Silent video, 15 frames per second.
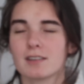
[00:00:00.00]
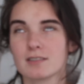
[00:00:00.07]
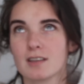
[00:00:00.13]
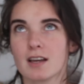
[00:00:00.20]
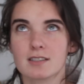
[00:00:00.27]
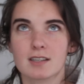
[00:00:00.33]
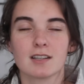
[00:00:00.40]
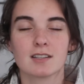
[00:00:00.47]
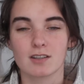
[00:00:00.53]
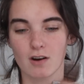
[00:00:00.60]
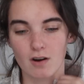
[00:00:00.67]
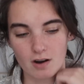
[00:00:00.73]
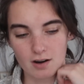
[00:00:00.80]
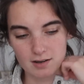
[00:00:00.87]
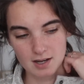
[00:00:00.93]
I say it's
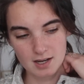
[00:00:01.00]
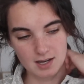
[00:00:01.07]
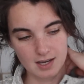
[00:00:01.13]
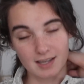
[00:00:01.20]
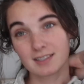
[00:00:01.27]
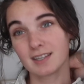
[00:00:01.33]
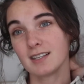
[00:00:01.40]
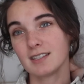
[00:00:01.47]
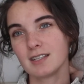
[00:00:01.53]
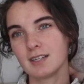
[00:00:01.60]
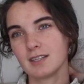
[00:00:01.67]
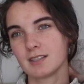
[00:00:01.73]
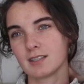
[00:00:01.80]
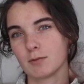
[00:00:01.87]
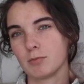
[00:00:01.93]
not hard. It's
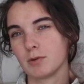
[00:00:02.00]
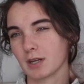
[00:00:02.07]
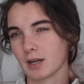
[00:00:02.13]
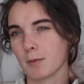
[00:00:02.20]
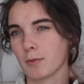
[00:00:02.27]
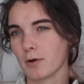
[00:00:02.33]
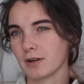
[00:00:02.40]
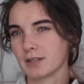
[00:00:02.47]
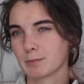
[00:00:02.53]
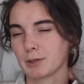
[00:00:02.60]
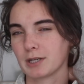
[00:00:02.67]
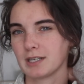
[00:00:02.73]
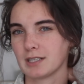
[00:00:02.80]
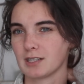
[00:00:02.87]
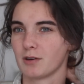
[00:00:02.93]
easy to pick up on. It's
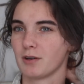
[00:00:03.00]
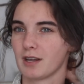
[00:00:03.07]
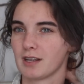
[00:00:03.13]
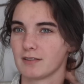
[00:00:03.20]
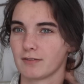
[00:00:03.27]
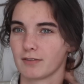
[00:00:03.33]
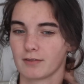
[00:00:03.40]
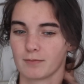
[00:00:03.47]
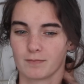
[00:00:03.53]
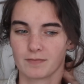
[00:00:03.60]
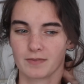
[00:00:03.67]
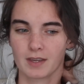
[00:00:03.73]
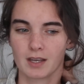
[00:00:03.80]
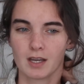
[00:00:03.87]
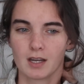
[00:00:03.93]
pretty intuitive.
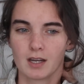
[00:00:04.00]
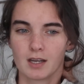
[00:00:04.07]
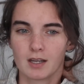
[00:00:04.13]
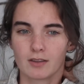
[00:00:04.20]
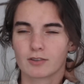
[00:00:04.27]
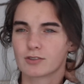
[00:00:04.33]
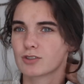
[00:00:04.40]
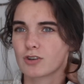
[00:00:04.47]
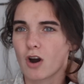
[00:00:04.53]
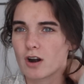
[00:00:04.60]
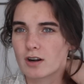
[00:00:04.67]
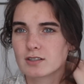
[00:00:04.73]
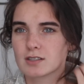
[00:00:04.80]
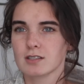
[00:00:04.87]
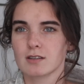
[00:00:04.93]
There's
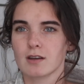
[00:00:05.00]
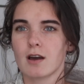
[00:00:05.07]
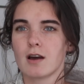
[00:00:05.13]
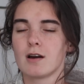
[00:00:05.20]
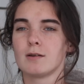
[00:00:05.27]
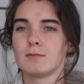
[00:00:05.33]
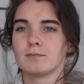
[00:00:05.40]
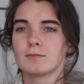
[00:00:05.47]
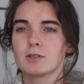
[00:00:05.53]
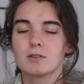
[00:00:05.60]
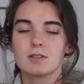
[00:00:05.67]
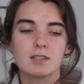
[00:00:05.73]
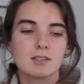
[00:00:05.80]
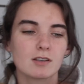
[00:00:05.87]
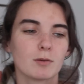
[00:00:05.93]
charts, so
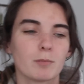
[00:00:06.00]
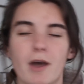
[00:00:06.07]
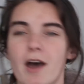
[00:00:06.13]
this is a good